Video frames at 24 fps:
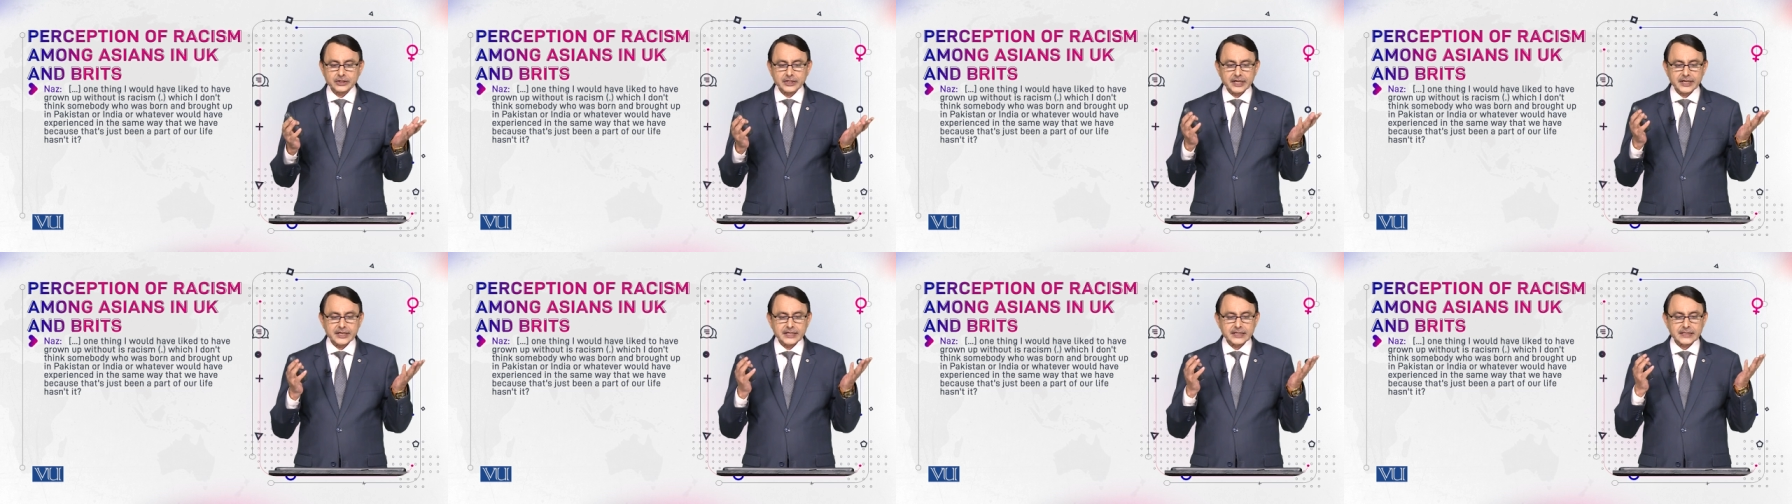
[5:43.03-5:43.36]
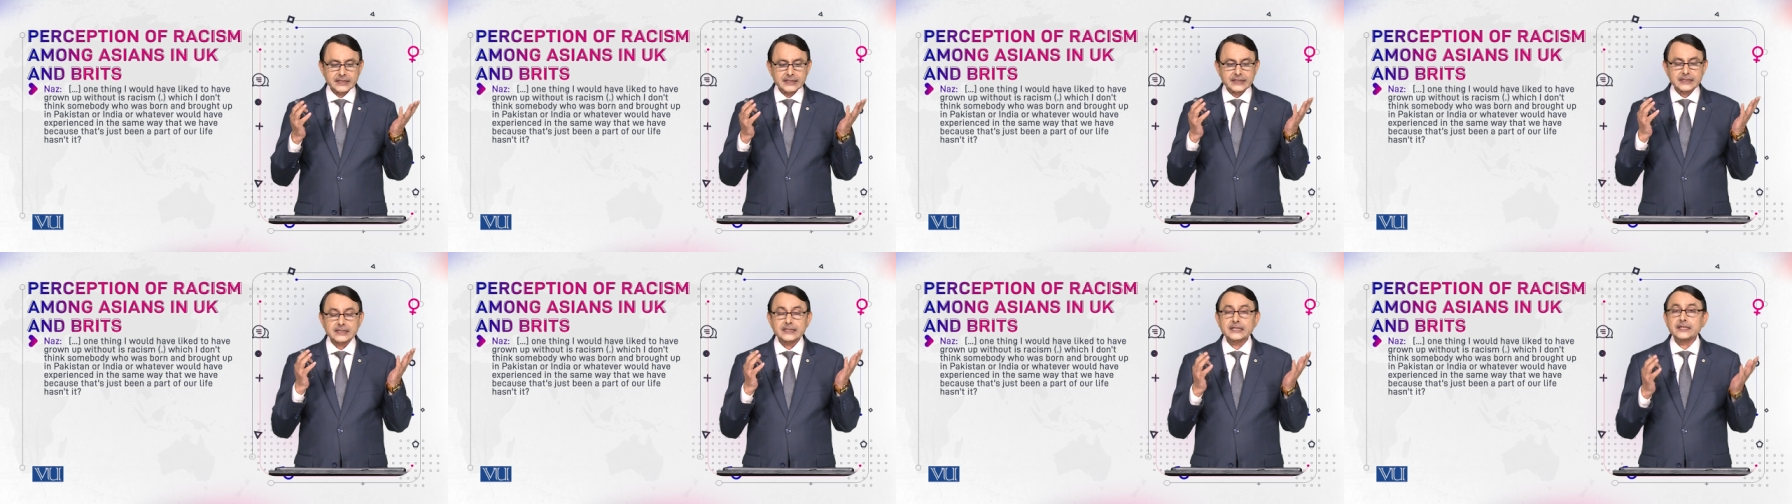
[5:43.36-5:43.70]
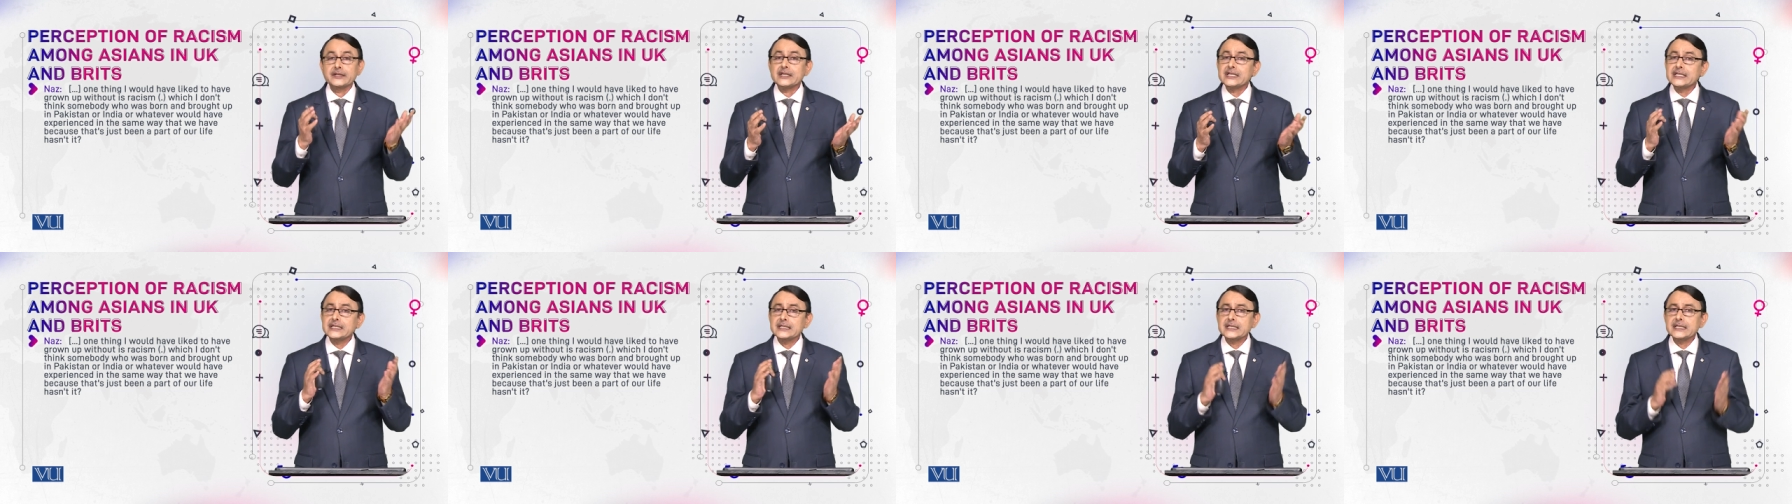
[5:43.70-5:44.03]
is
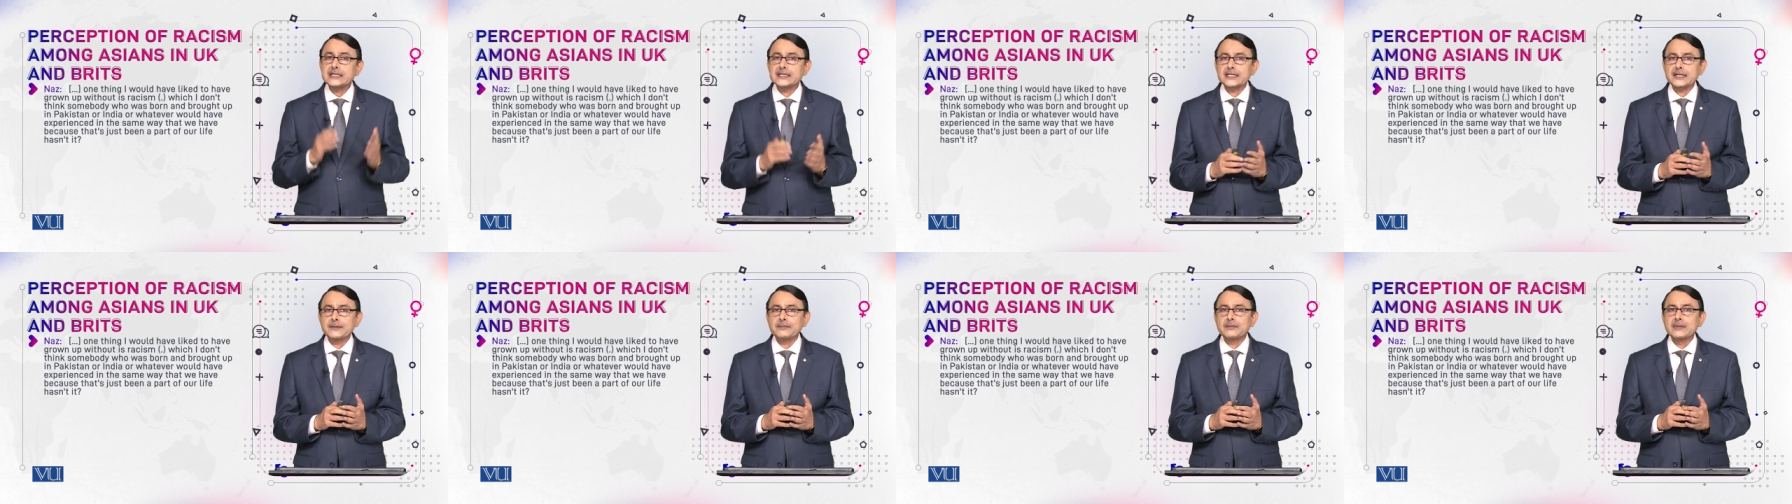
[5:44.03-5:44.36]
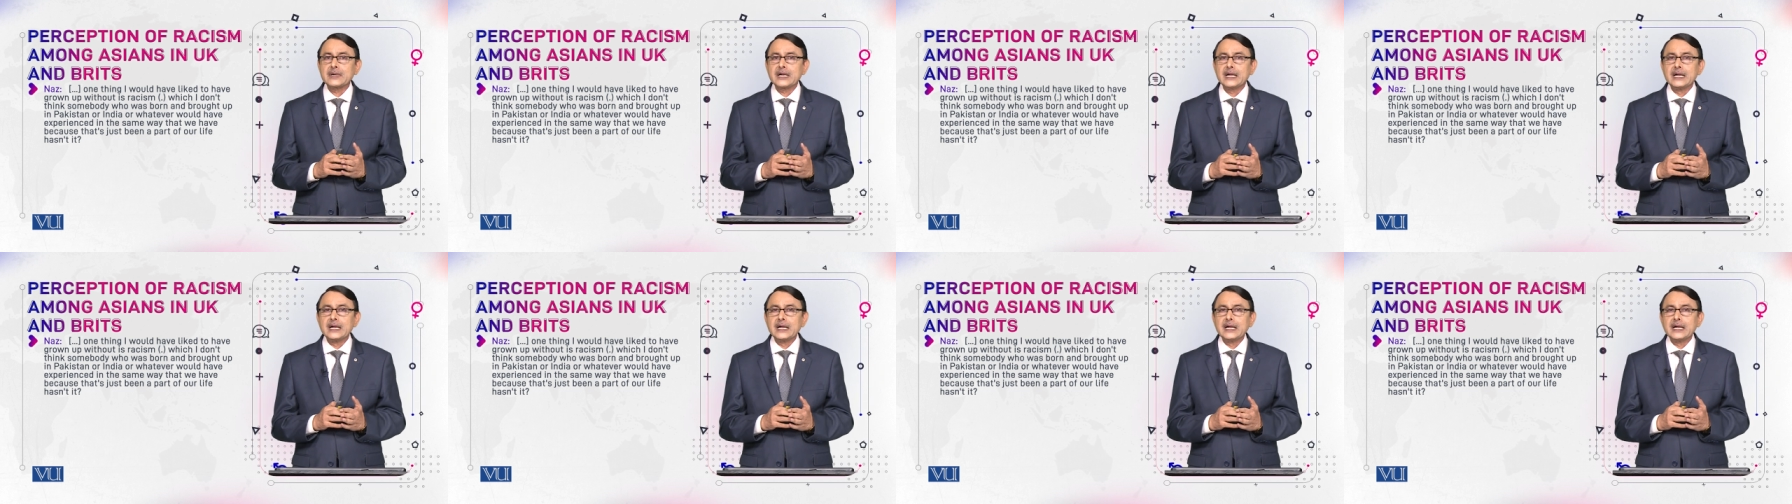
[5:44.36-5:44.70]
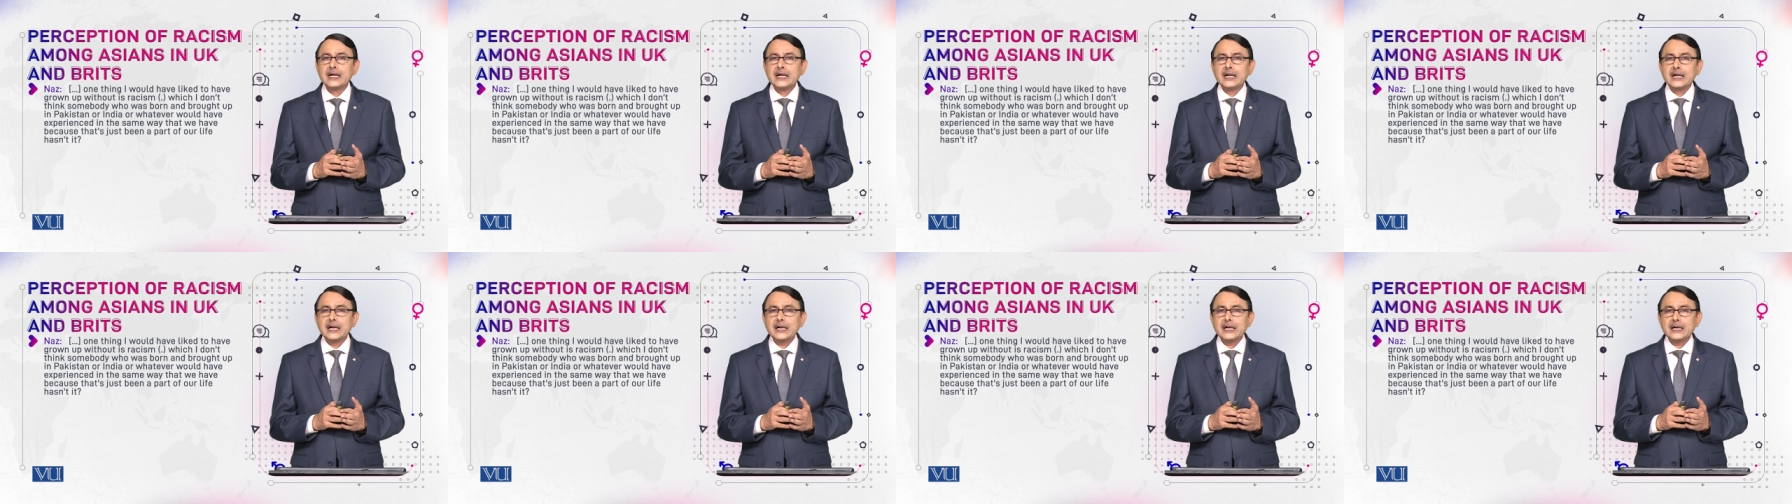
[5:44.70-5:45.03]
racism.
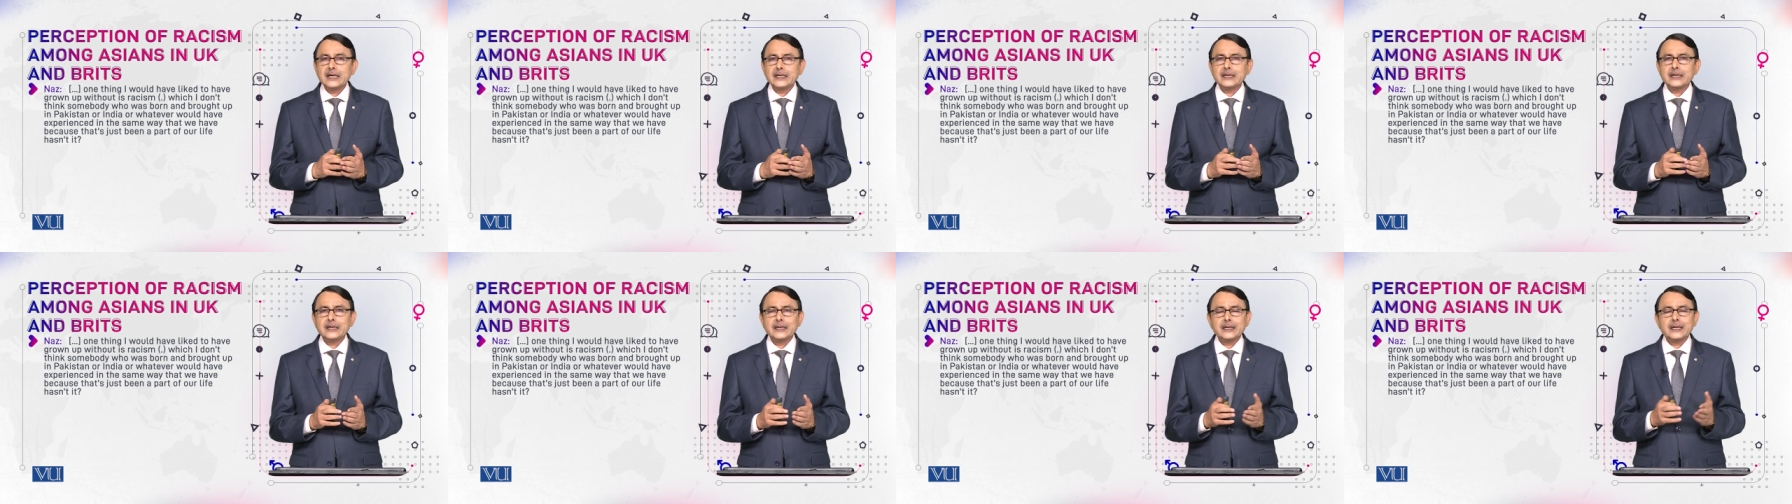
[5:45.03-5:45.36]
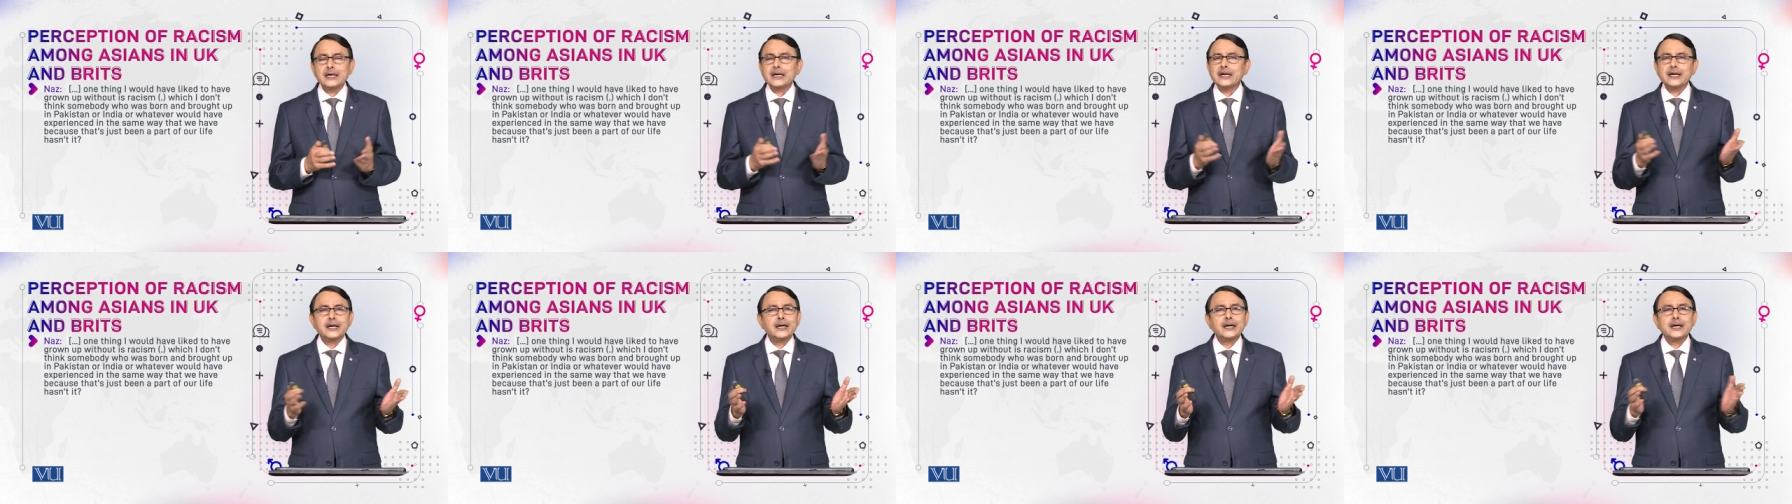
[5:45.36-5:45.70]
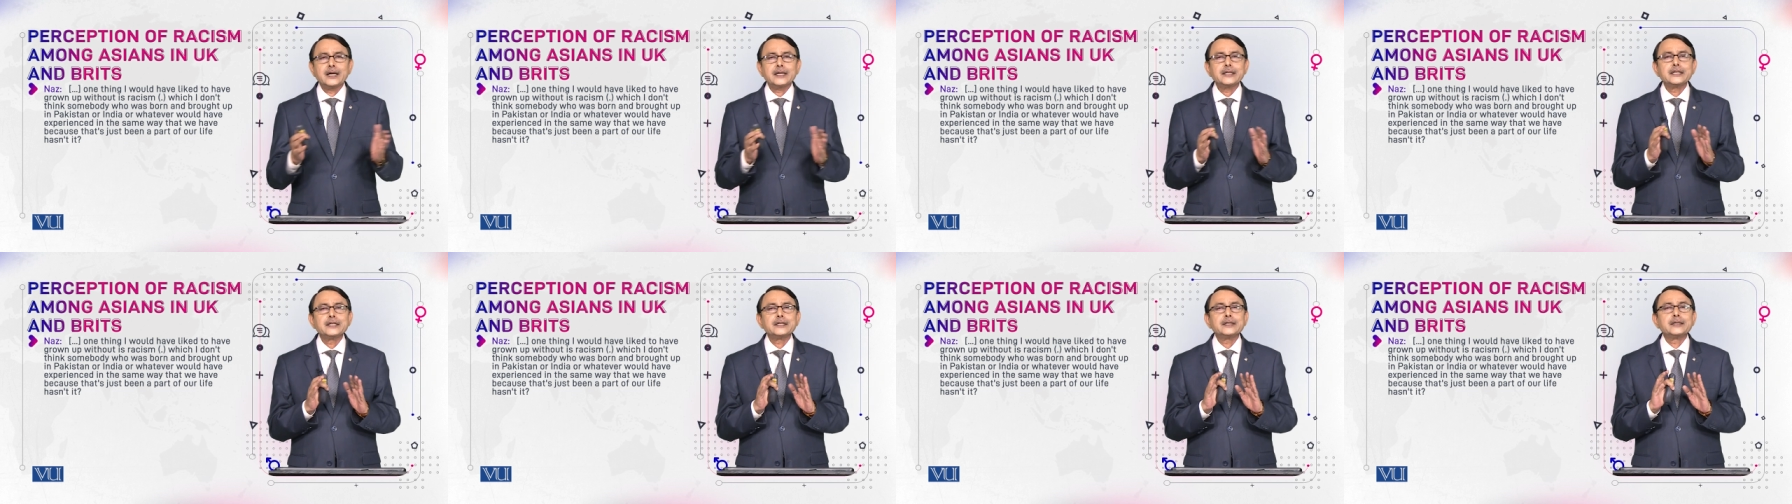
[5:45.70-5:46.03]
Uh,
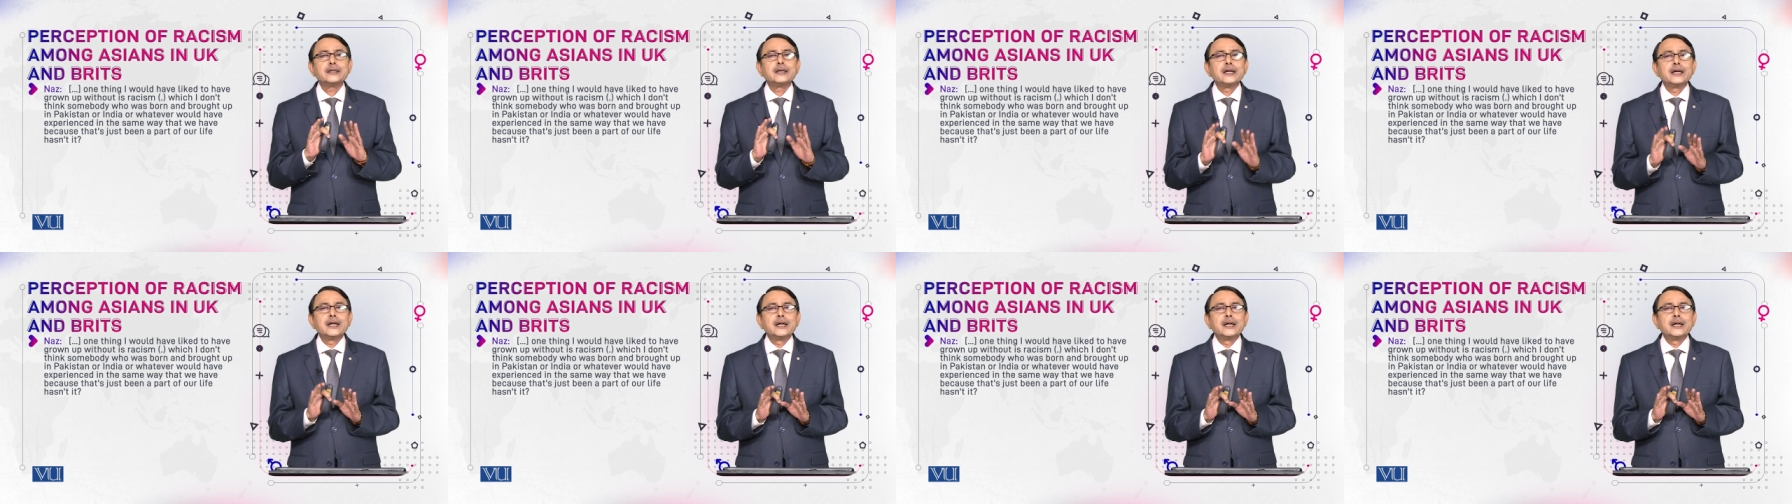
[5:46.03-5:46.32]
I,